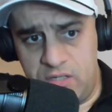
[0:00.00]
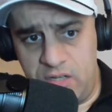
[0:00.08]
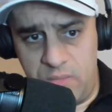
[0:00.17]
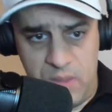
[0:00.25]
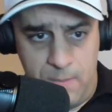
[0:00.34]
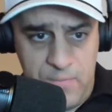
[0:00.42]

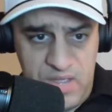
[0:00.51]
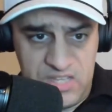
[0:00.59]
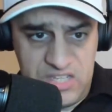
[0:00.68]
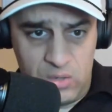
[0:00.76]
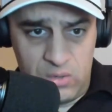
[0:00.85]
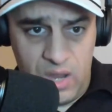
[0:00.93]
Going to be a
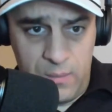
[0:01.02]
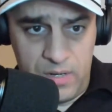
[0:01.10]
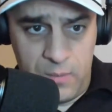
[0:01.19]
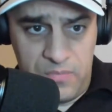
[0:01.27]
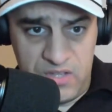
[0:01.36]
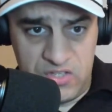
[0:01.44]
big tilt coming
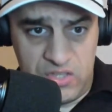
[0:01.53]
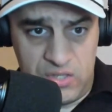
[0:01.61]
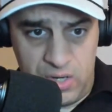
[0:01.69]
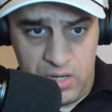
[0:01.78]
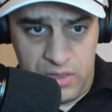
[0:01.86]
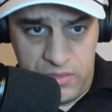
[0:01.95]
up this
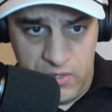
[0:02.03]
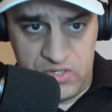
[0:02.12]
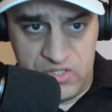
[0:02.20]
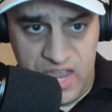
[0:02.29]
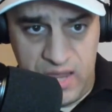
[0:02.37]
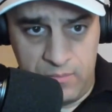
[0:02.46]

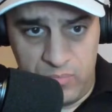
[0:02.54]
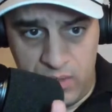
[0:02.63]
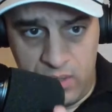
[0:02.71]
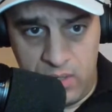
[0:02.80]
Thursday.